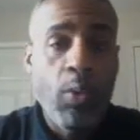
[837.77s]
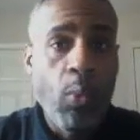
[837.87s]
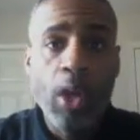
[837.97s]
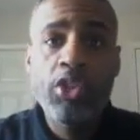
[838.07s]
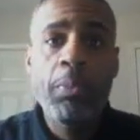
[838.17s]

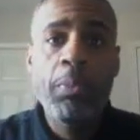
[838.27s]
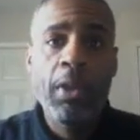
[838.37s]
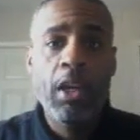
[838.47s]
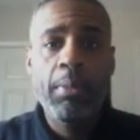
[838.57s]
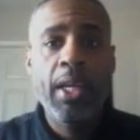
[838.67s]

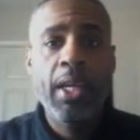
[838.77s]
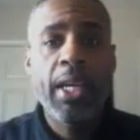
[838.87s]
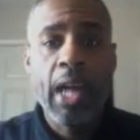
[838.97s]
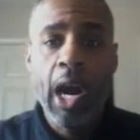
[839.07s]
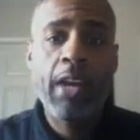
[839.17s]

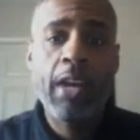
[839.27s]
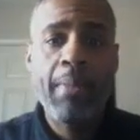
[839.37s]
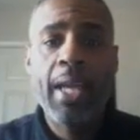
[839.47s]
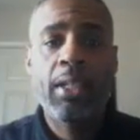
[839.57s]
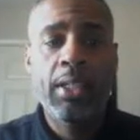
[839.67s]
it
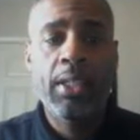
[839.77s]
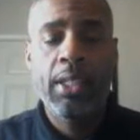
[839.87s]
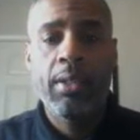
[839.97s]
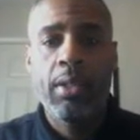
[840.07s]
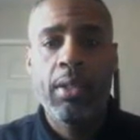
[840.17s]

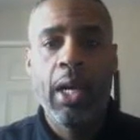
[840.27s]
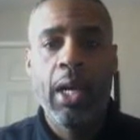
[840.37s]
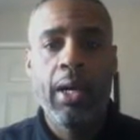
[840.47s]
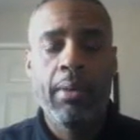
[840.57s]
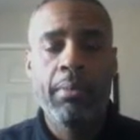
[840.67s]
automatically
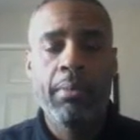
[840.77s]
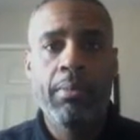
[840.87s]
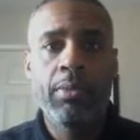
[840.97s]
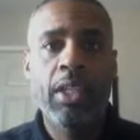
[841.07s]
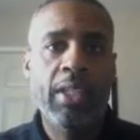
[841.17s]

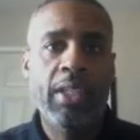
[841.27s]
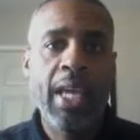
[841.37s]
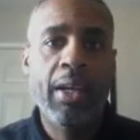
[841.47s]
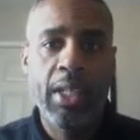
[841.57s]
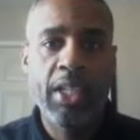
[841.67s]
does the
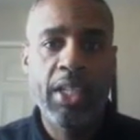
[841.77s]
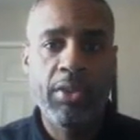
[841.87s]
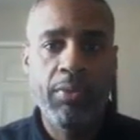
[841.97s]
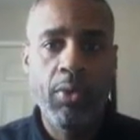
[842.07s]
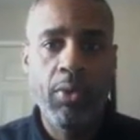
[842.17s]

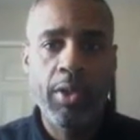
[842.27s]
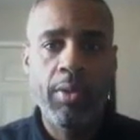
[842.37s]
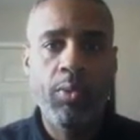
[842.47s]
calculation for you,